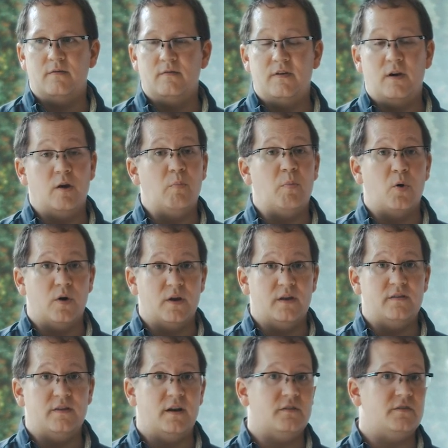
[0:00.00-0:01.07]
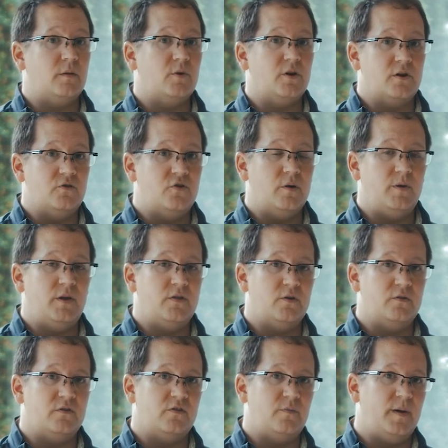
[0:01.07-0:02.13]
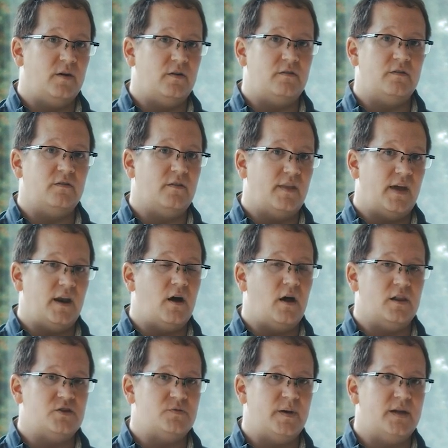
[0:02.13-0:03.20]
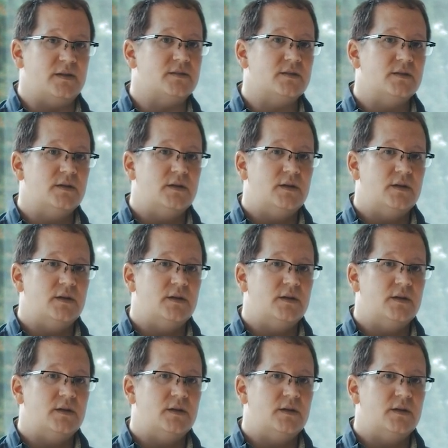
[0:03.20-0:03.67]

very important, and I was able to contribute those experiences and that knowledge base